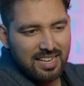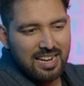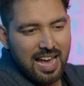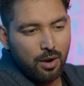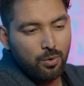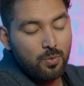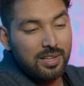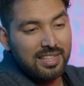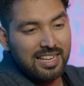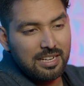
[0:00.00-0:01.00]
And now
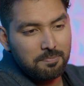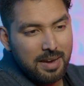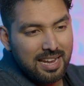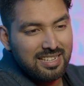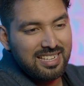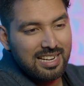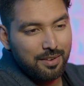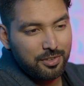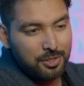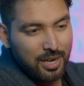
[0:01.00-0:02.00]
when they get married
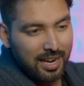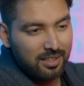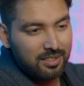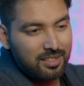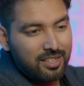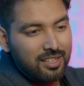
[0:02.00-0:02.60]
and have a child,